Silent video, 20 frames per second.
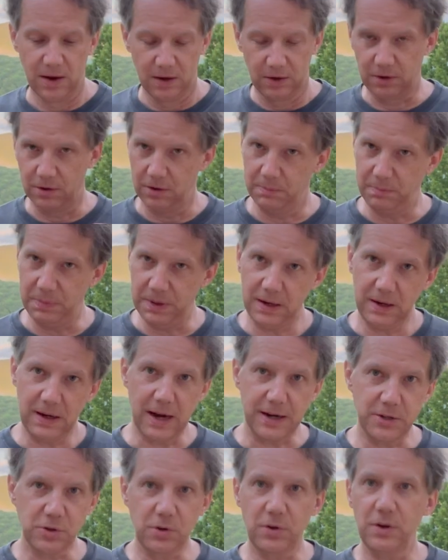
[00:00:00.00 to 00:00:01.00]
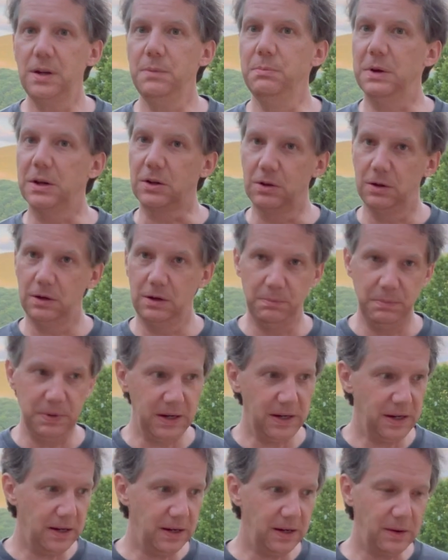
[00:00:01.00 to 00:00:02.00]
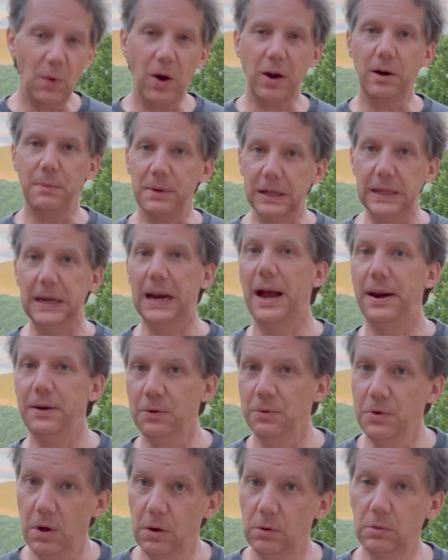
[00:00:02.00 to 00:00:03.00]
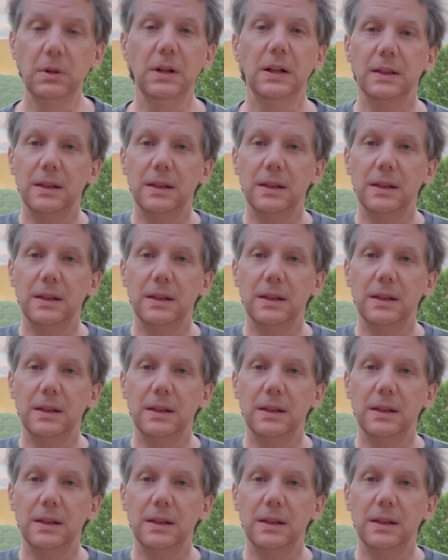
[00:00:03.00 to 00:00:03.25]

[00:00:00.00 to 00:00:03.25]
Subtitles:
Could be ice cream. It could be watermelon. I don't know.